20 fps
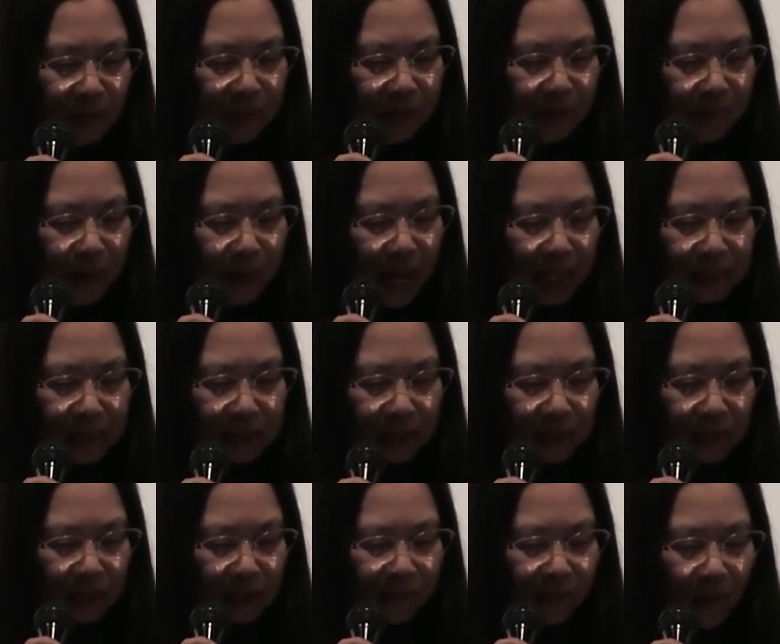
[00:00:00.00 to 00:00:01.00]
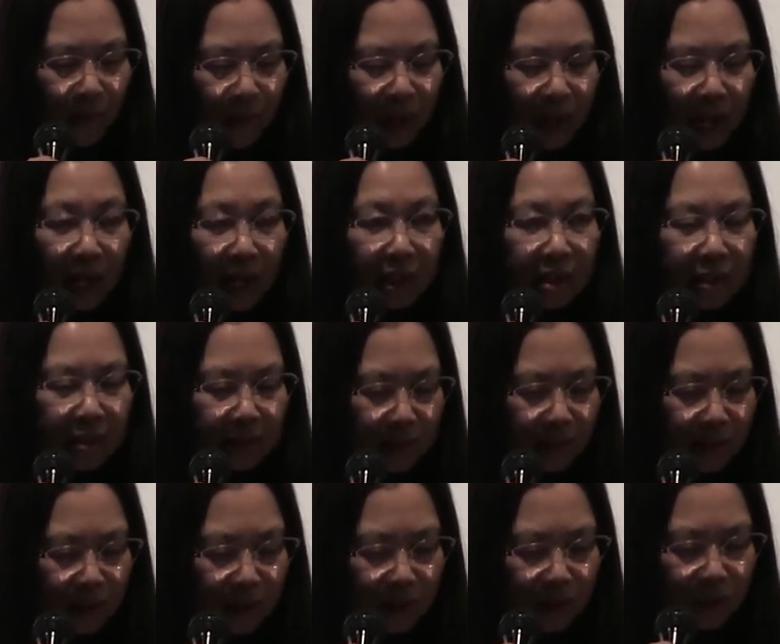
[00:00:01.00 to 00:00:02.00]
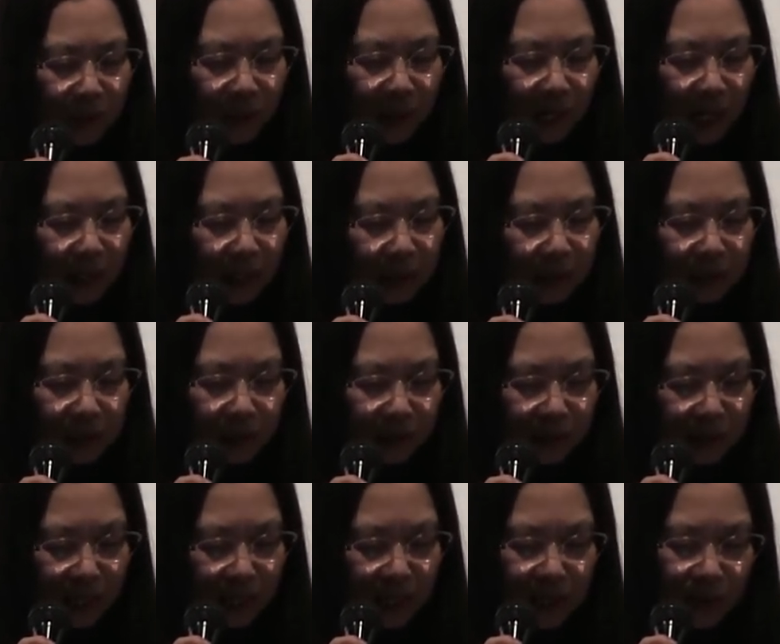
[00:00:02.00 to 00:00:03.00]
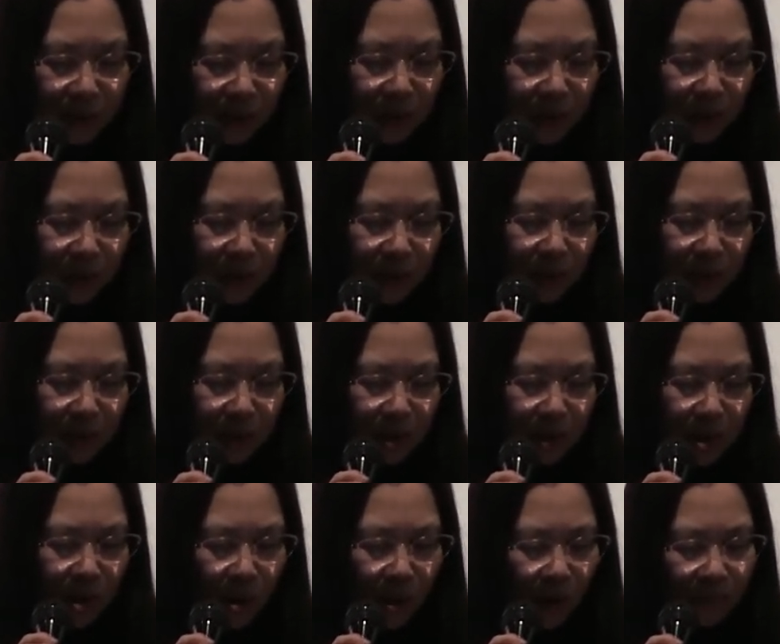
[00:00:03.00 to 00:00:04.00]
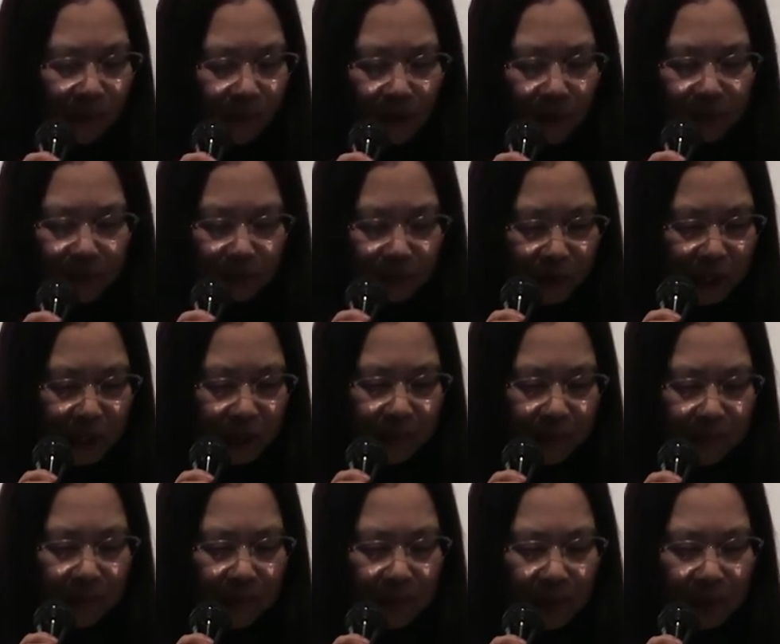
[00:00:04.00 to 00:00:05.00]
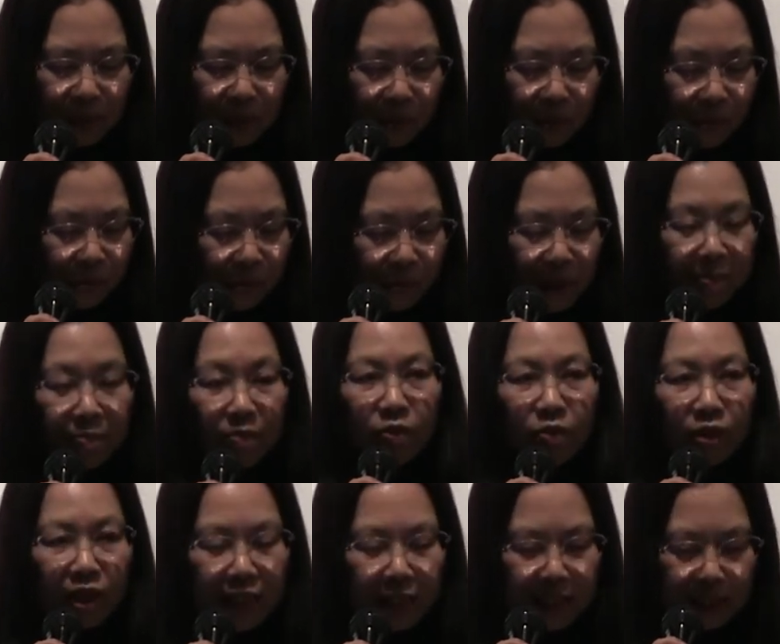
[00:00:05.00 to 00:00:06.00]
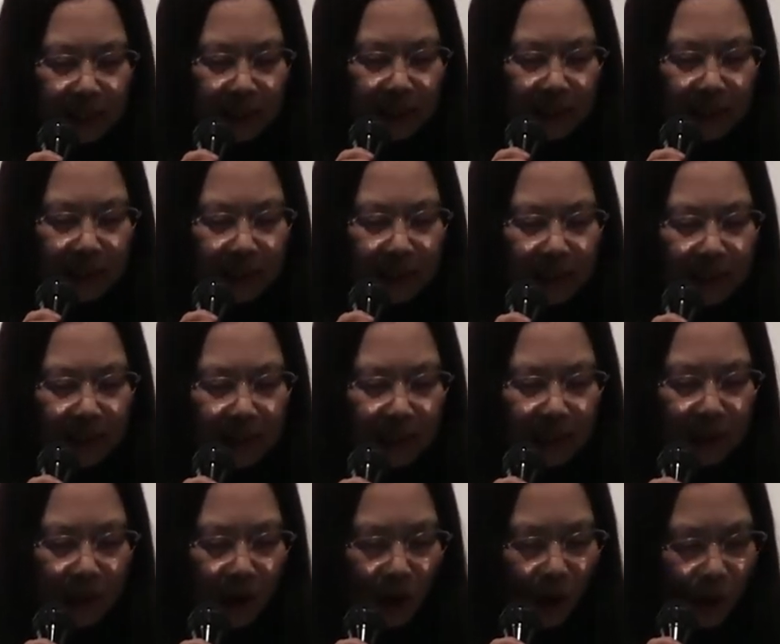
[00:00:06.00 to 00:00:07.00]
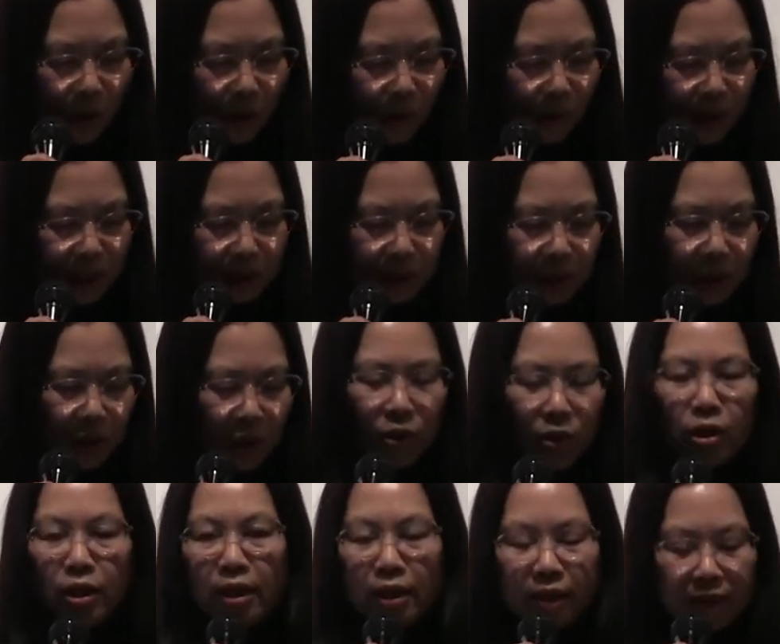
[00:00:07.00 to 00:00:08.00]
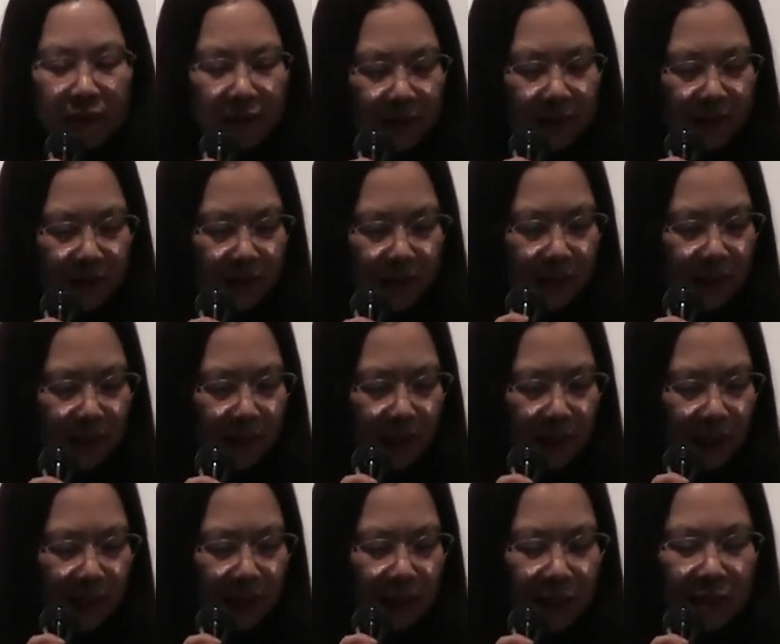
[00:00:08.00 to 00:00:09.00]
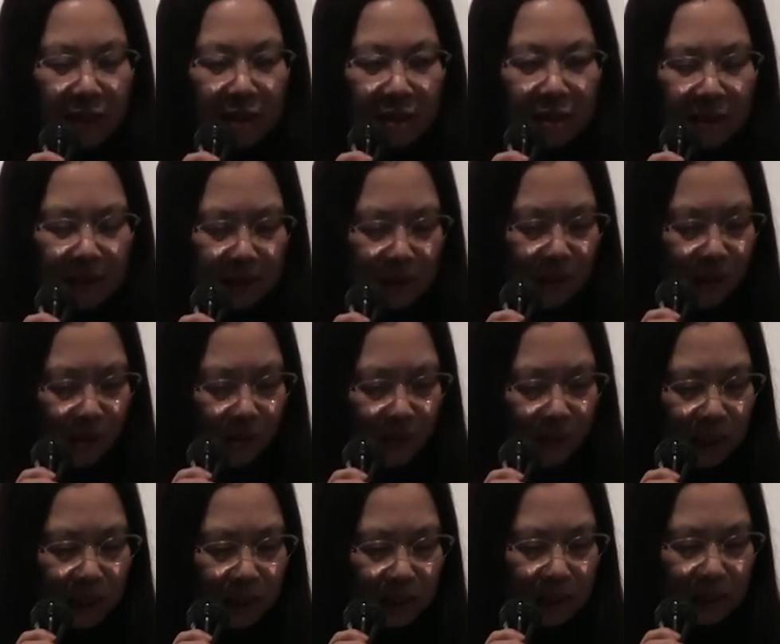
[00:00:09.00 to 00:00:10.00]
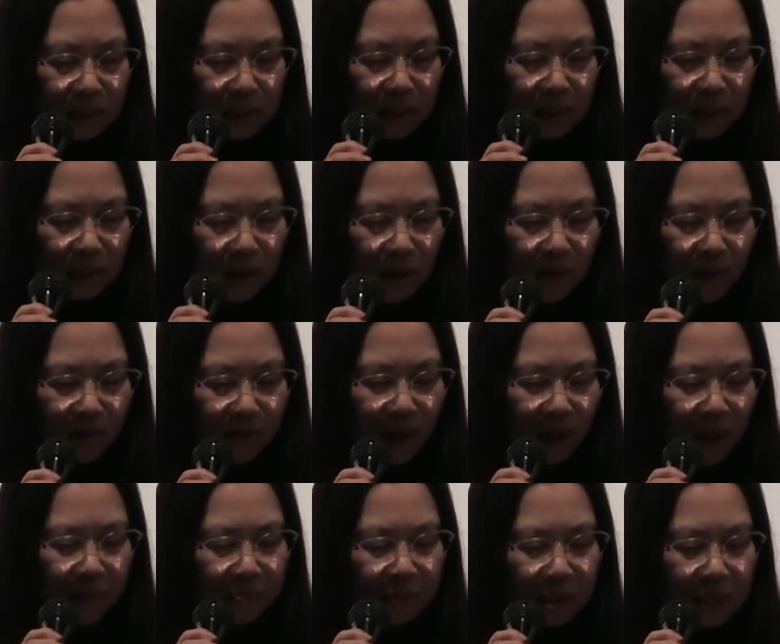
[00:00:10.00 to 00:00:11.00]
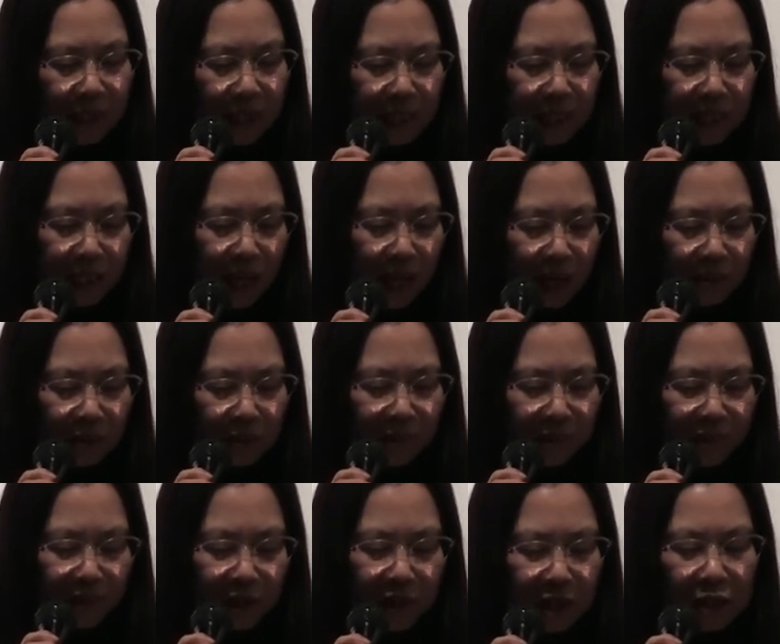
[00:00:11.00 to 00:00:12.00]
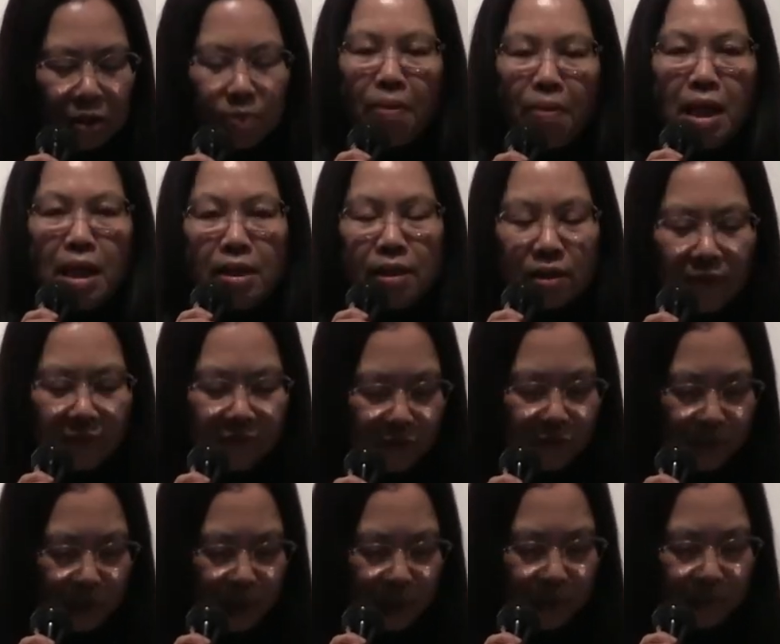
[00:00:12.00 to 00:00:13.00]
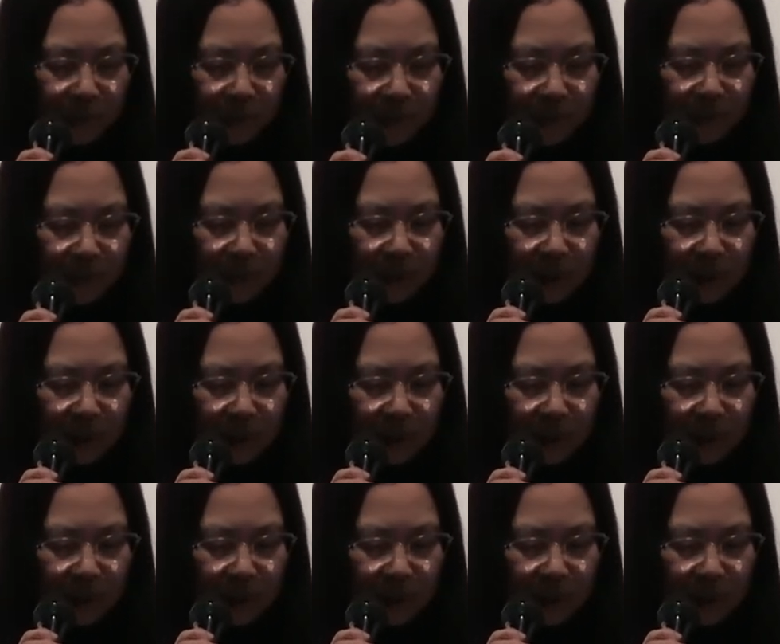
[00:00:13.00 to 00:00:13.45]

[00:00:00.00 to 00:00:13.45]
In the passage from light to light container, or from dream to dream reading, always lurking is the risk of emptying out the very space of dream,